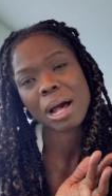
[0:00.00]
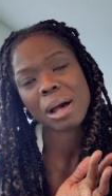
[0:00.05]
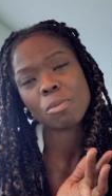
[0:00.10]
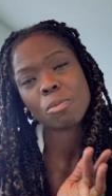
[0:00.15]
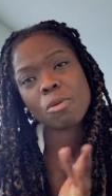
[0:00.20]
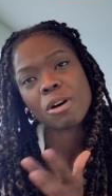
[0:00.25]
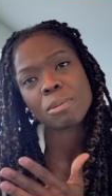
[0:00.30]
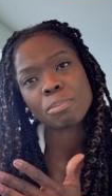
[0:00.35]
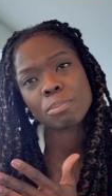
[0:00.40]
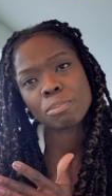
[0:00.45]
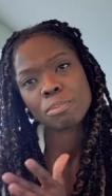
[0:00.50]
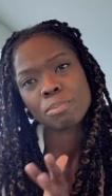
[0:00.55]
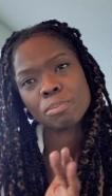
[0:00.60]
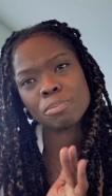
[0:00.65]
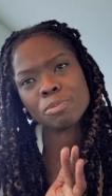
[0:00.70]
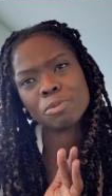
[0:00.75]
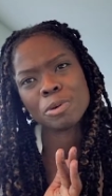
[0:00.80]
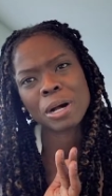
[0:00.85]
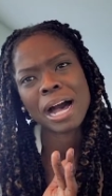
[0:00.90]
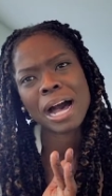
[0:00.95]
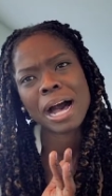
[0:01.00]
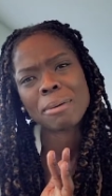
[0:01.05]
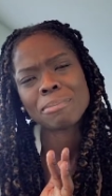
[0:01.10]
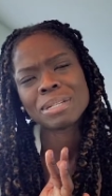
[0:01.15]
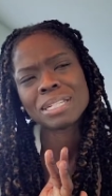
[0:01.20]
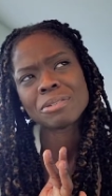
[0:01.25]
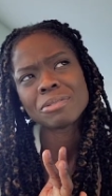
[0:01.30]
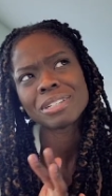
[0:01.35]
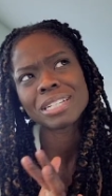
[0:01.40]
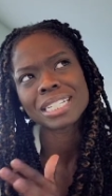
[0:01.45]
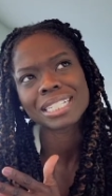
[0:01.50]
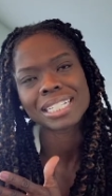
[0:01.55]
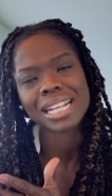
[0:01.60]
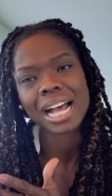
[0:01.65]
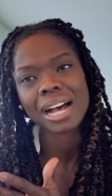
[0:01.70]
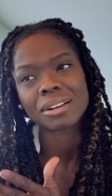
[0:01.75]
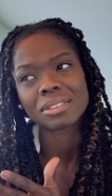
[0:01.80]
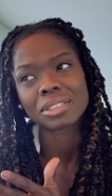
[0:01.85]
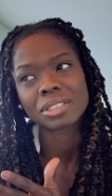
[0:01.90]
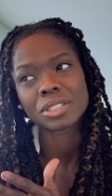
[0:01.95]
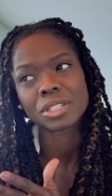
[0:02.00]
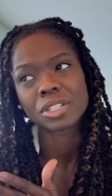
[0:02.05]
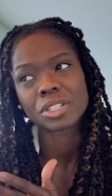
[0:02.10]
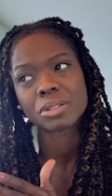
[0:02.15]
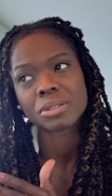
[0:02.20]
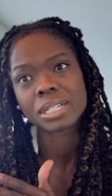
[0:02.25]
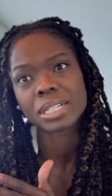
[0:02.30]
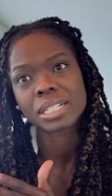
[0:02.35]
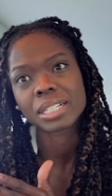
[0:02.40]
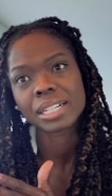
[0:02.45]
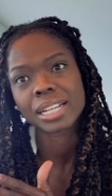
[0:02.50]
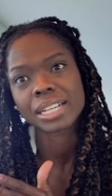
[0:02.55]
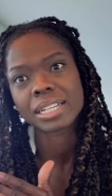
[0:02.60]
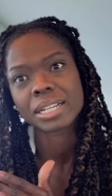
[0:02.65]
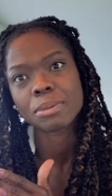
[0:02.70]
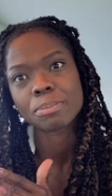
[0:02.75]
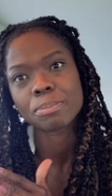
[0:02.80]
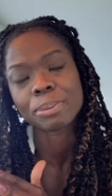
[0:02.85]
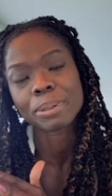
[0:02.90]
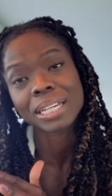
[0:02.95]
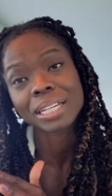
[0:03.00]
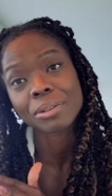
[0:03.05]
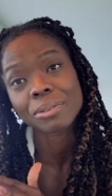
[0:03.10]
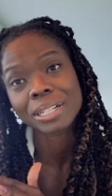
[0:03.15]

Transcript: at what how many weeks out do you do it like in peak